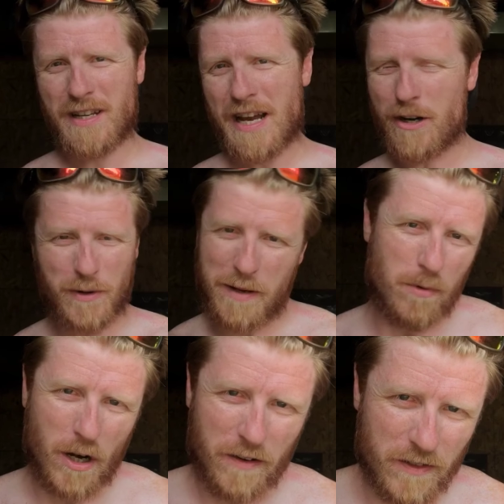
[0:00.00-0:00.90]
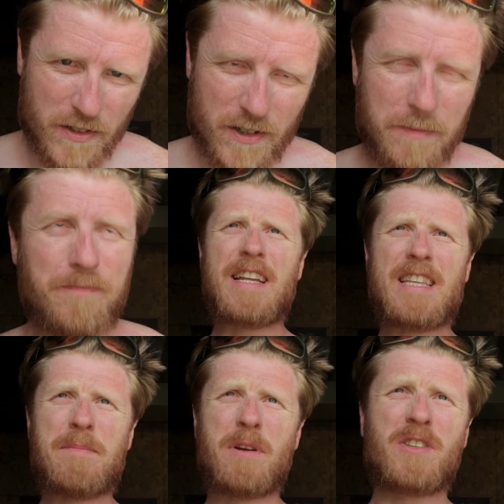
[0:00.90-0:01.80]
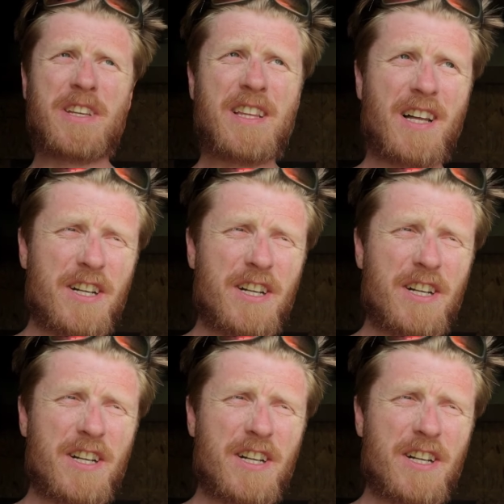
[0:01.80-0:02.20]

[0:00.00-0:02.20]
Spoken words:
I don't eat breakfast. I typically eat